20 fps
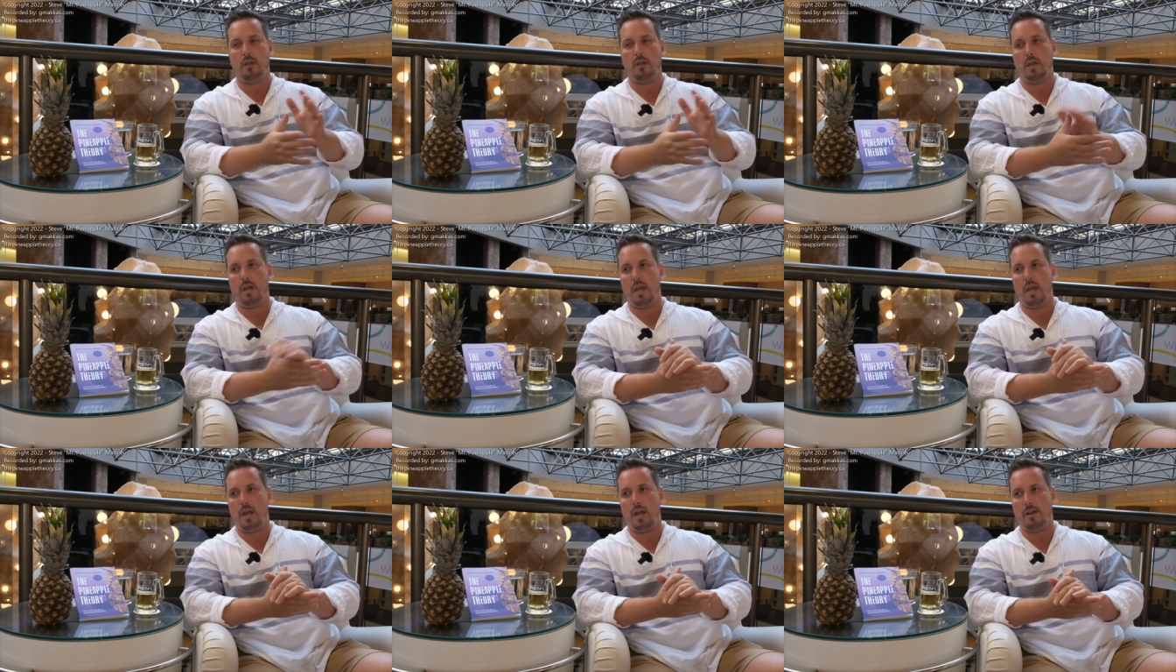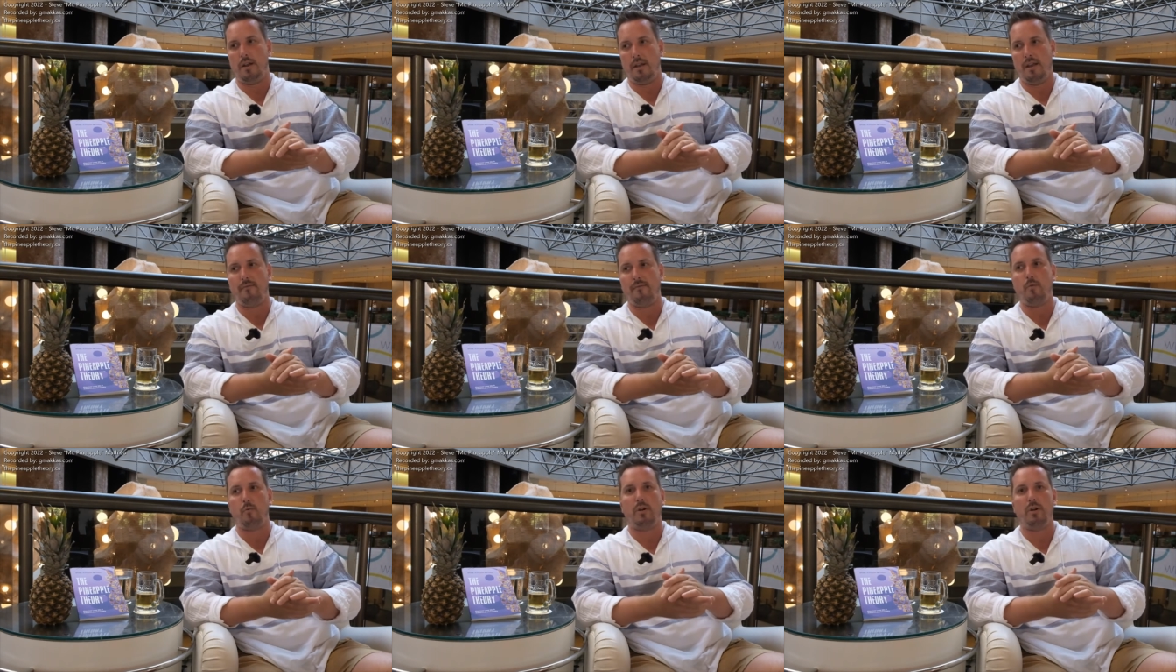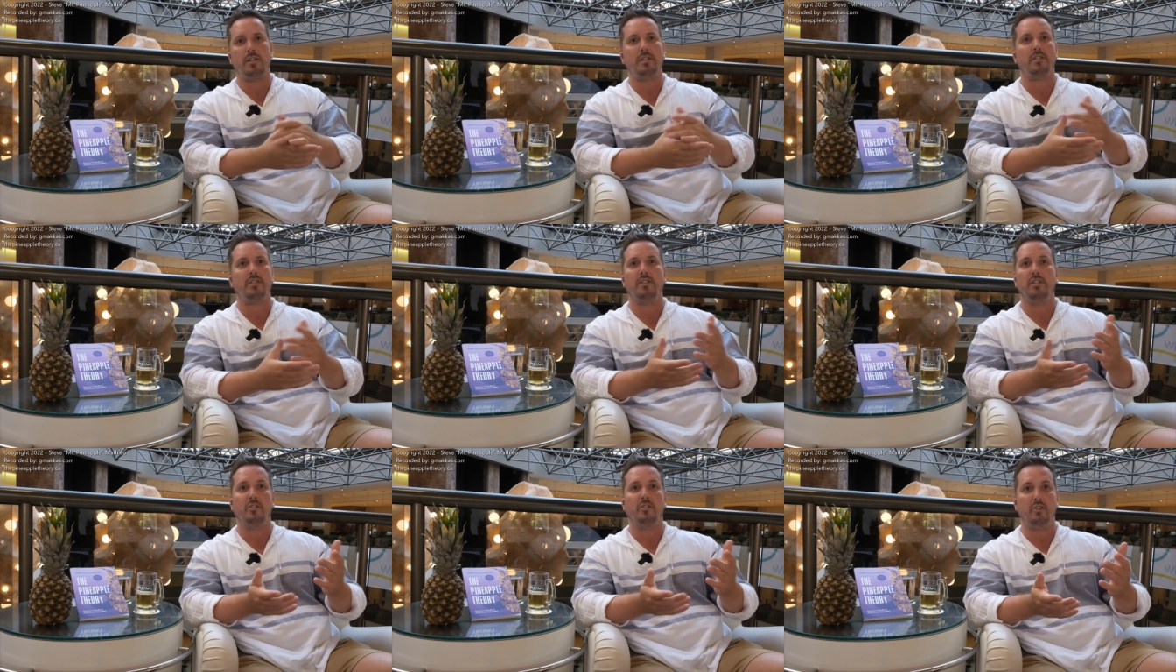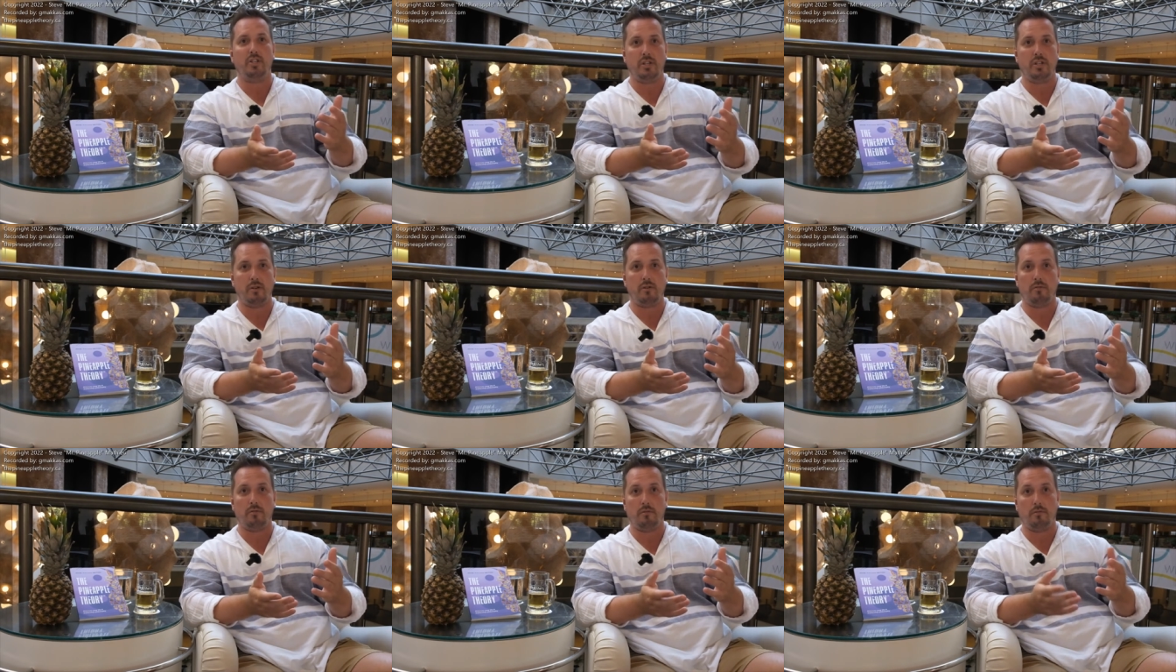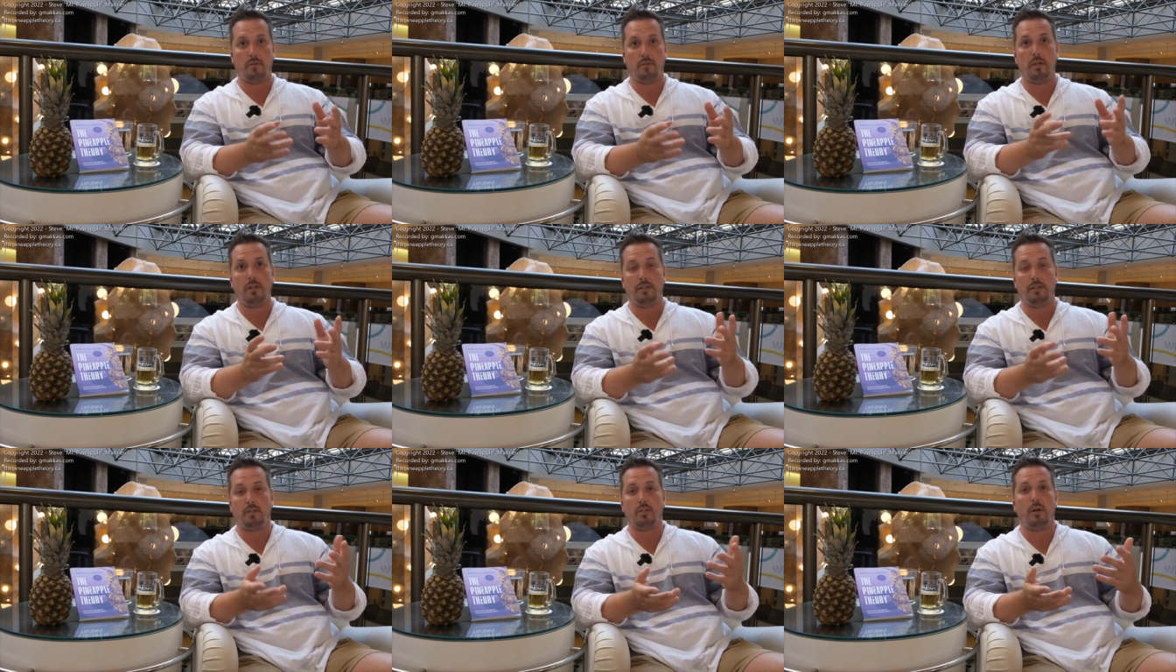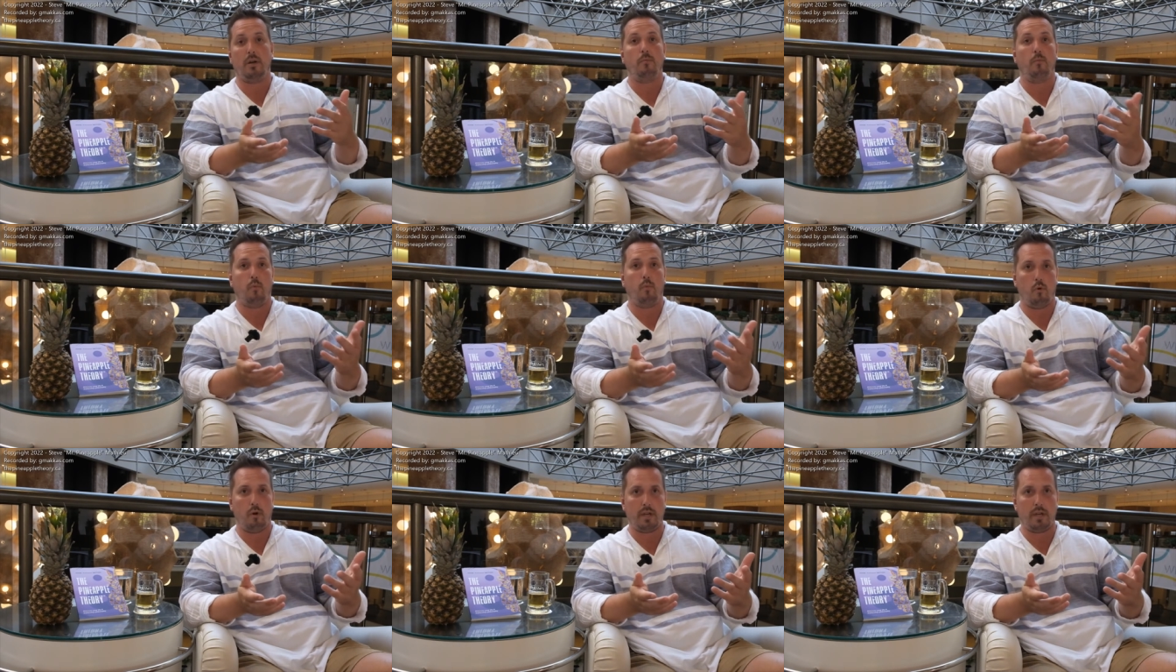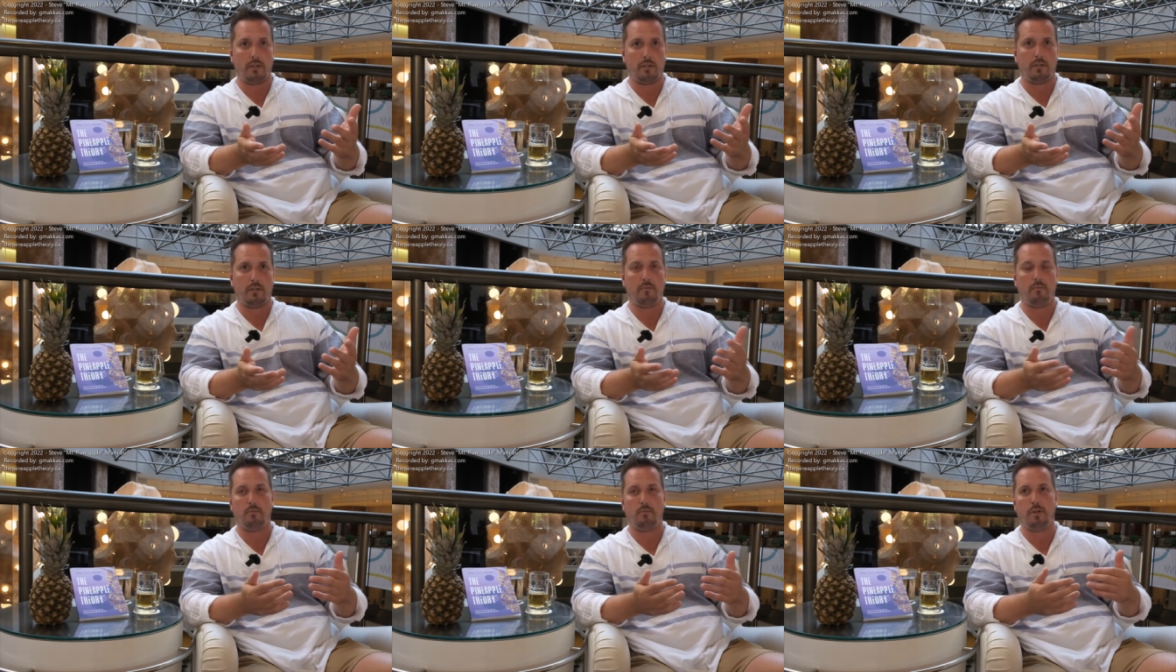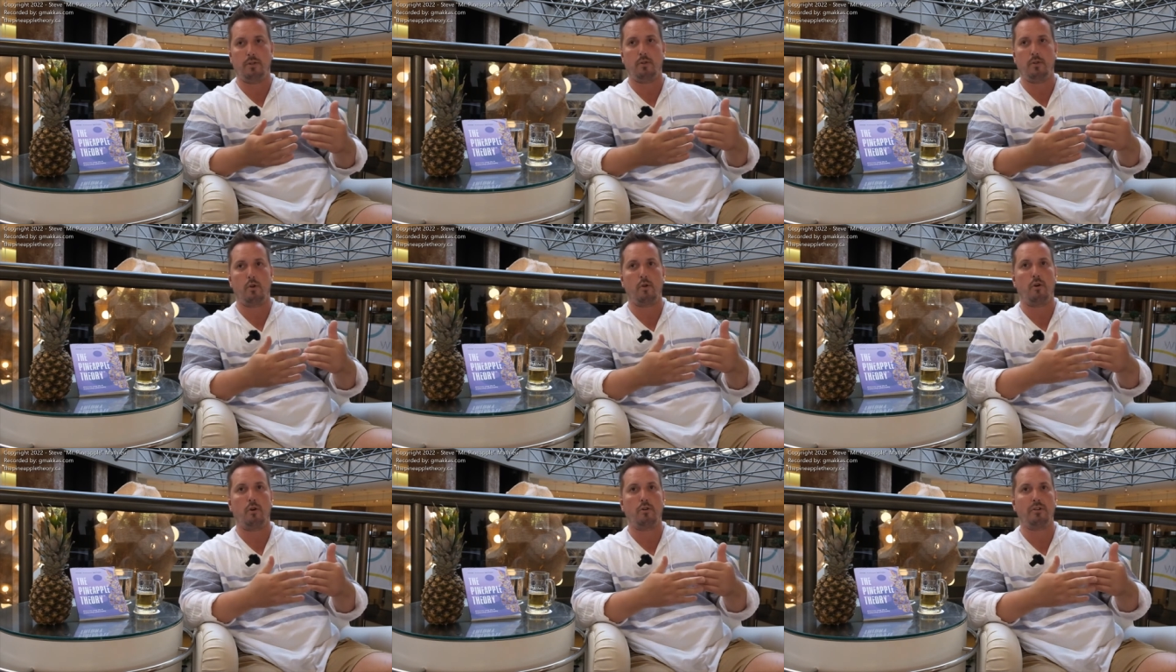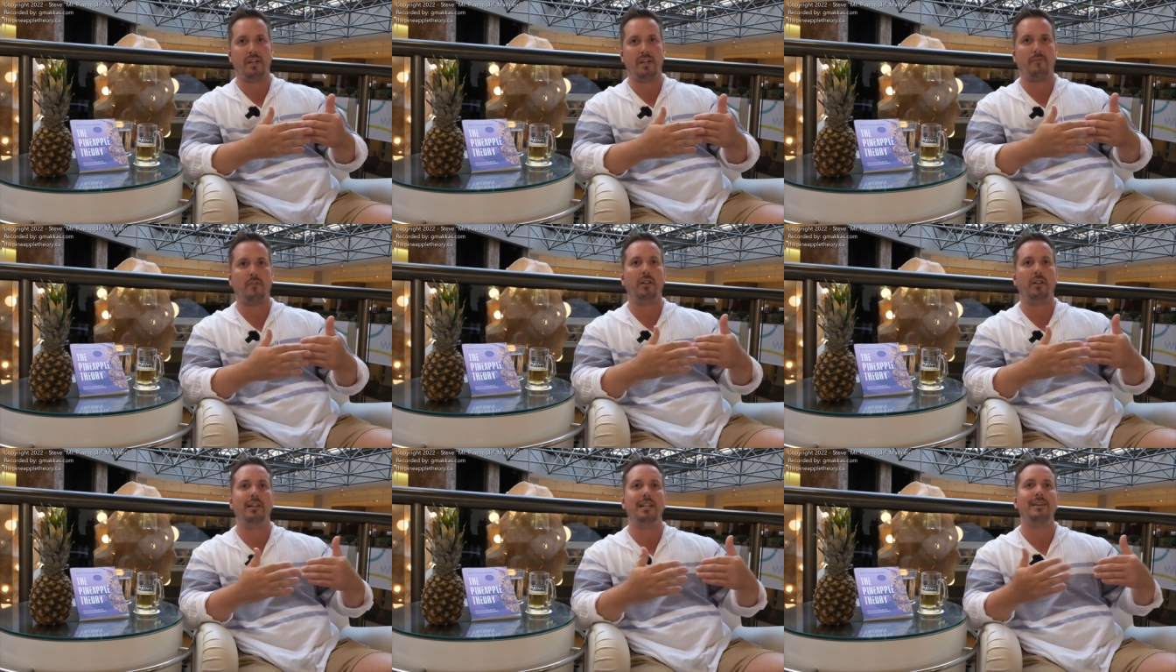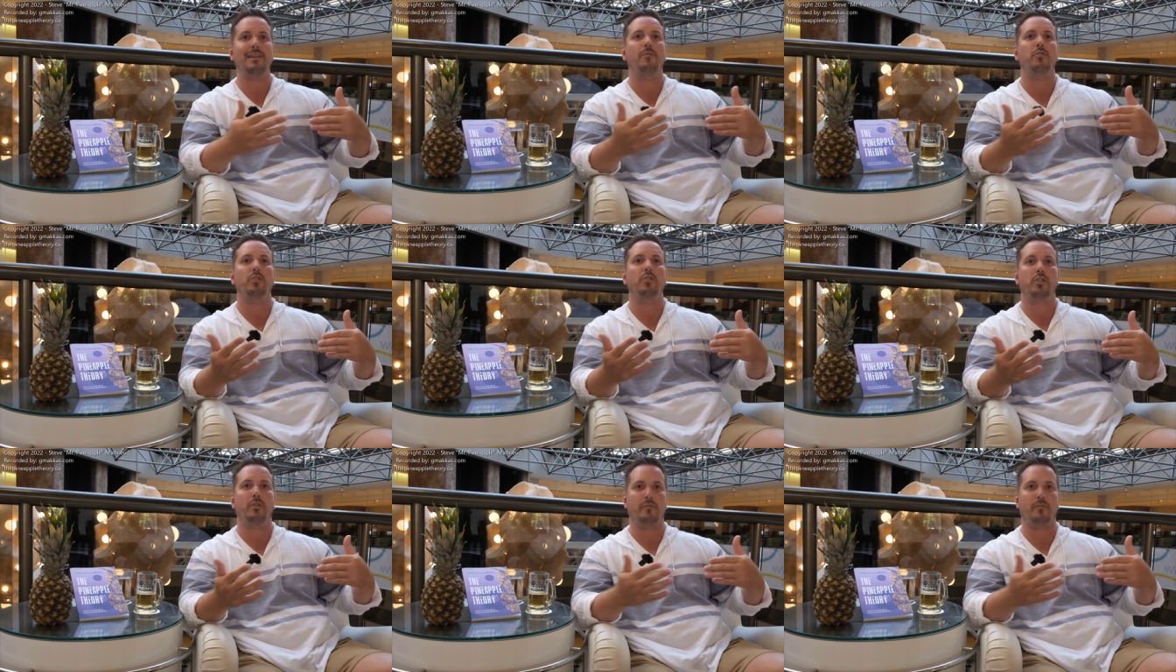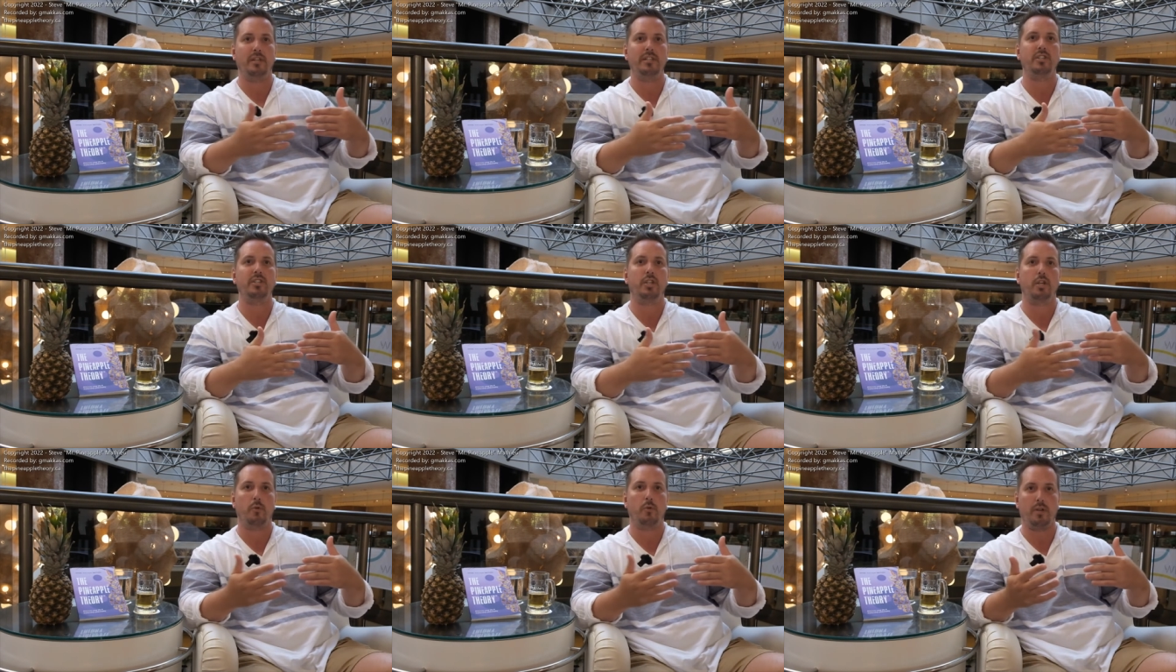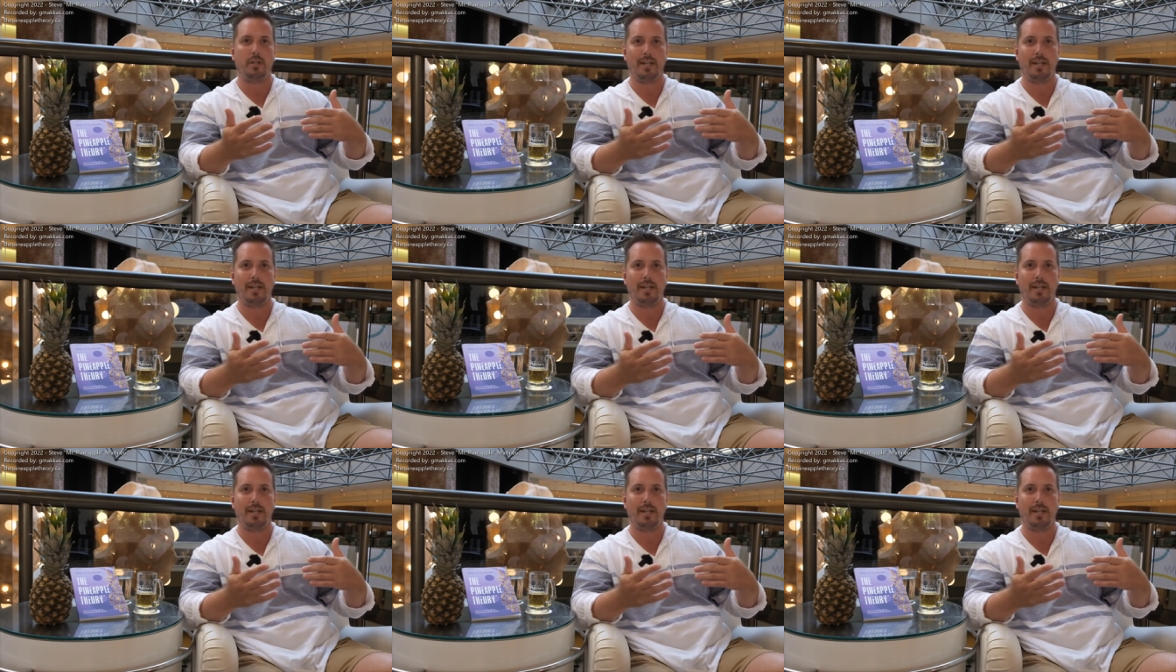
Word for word: And everyone is an engineer in some point, but there are different levels of engineering.